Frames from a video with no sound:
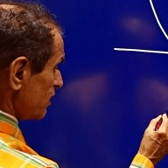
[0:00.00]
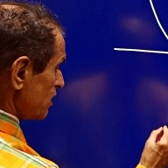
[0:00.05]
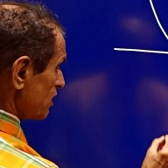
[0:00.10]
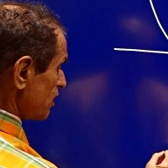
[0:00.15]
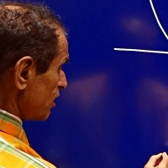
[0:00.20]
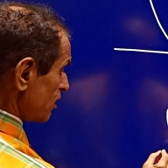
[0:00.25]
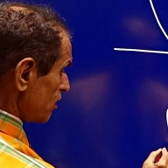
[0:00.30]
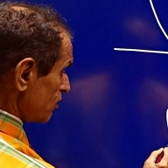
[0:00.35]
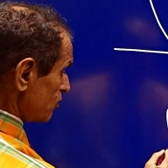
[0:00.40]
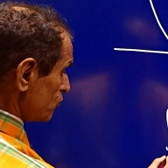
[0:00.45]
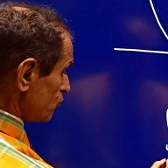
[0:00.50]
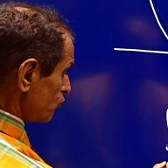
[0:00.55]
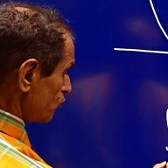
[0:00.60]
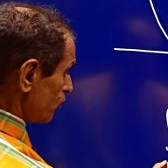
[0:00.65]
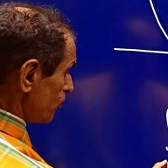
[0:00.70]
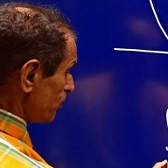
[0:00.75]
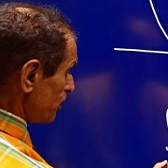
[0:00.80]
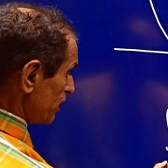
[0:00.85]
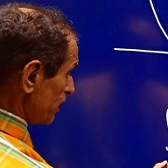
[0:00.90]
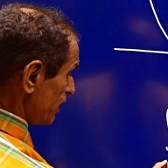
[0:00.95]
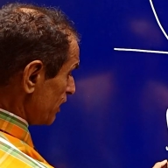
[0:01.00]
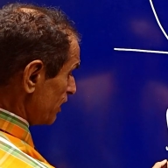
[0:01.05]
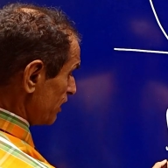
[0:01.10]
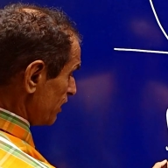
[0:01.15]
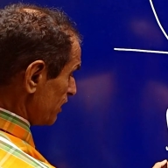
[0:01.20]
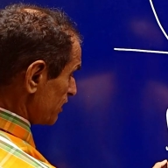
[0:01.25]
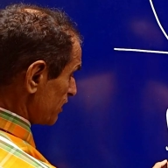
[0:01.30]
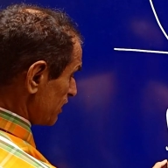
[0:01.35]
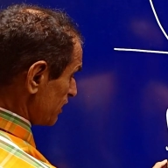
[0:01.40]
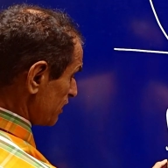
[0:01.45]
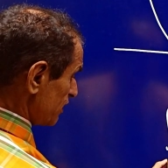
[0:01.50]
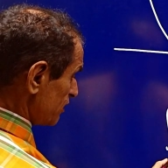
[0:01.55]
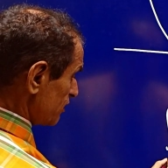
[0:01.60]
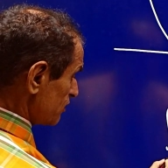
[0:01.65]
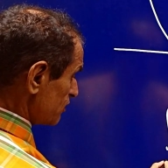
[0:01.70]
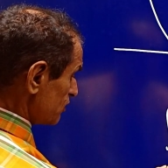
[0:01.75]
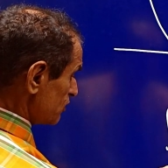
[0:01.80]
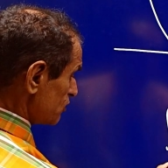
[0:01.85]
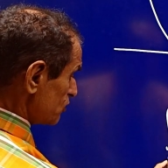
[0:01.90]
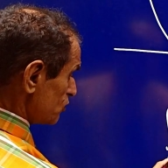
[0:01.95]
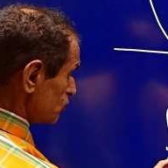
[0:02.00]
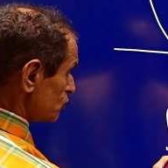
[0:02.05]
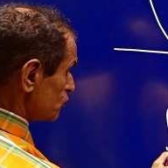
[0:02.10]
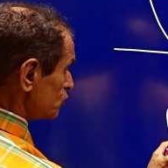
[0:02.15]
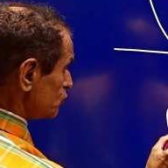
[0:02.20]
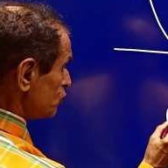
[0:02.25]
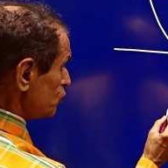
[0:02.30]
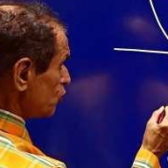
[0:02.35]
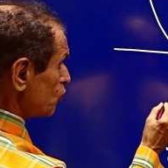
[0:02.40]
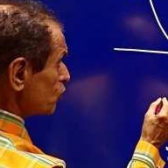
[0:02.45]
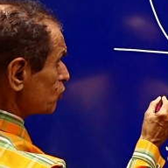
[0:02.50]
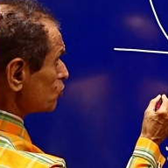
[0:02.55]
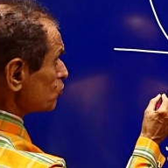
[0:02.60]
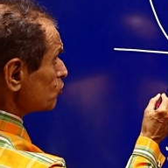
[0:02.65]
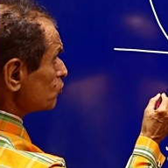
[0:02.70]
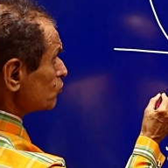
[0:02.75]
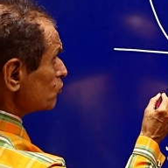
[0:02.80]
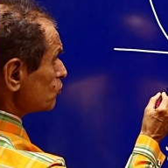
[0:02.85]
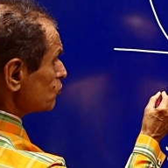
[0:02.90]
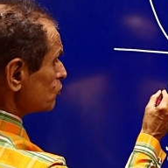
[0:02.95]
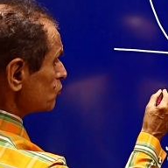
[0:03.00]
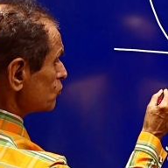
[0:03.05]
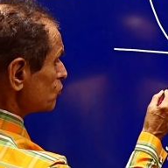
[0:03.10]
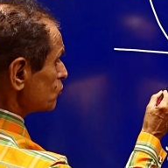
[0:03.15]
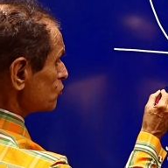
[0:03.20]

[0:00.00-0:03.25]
area, we will be integrating 0 to